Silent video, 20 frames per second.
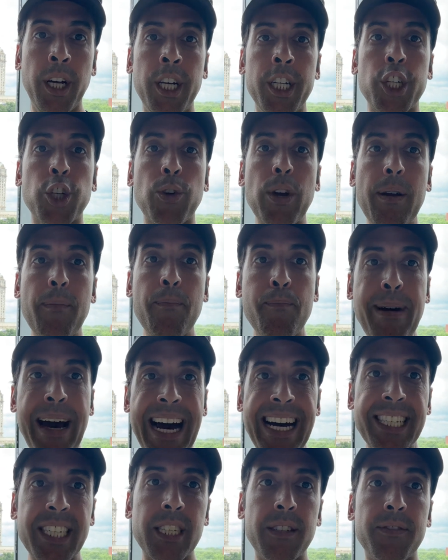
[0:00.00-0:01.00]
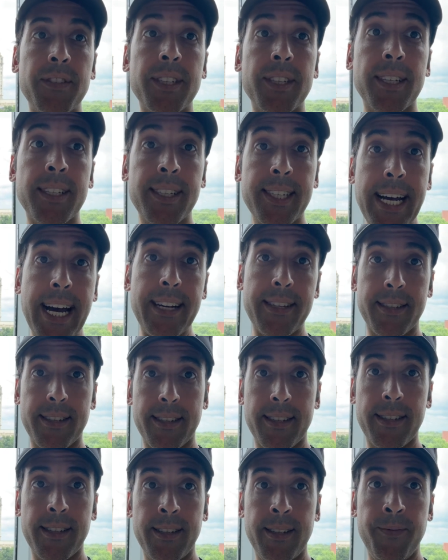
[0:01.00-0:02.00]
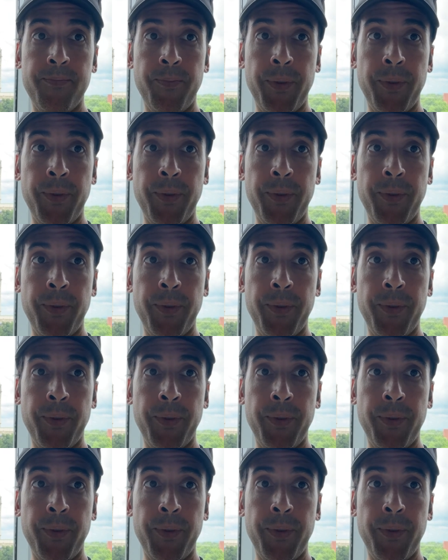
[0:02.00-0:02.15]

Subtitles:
to create massive success.